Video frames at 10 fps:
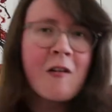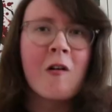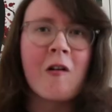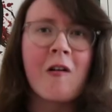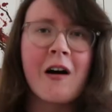
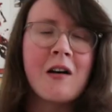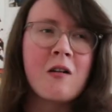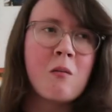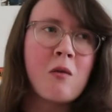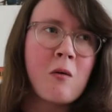oh or
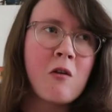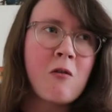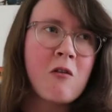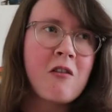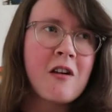Edinburgh,
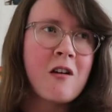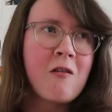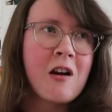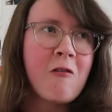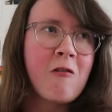which was like
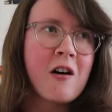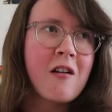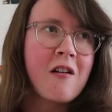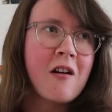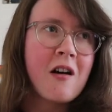really fun,
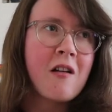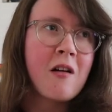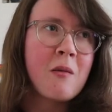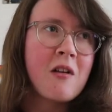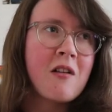but
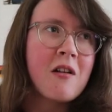then this is